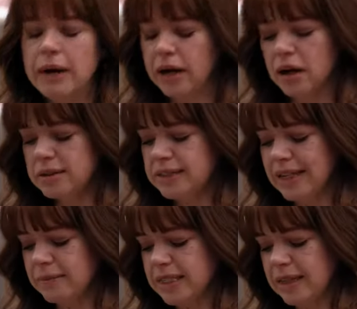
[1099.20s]
Well, I can't
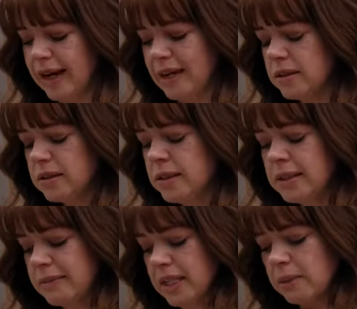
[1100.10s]
tell him tonight.
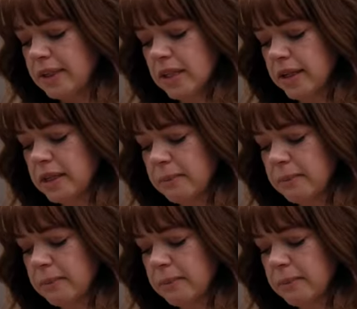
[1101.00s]
I mean, not with the